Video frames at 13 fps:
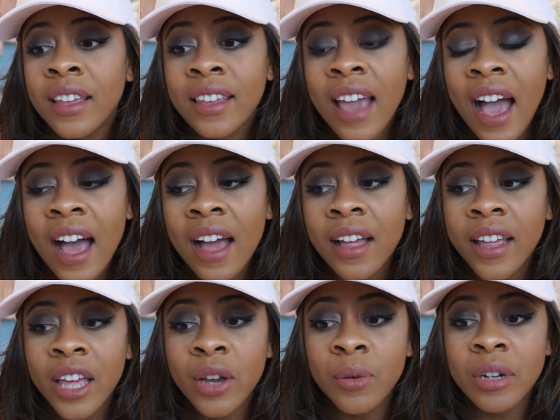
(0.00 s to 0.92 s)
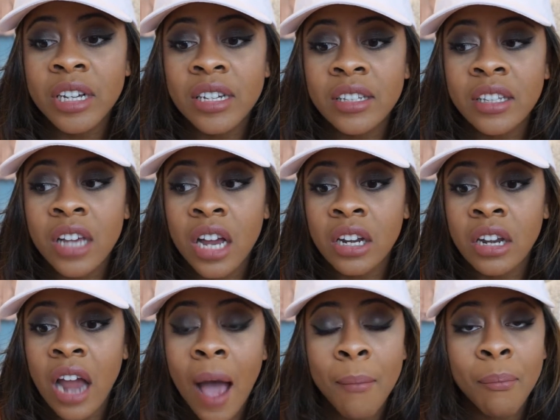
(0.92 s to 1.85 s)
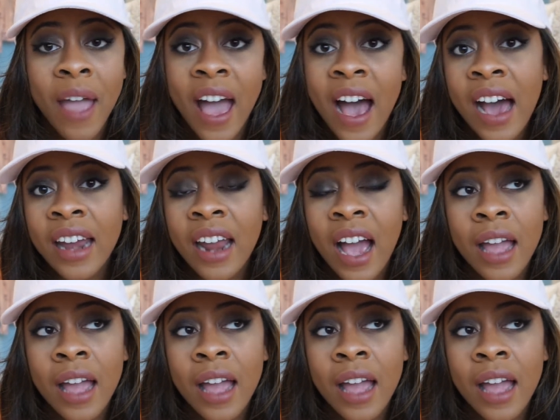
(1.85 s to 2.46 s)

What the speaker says: yeah, it was not bad.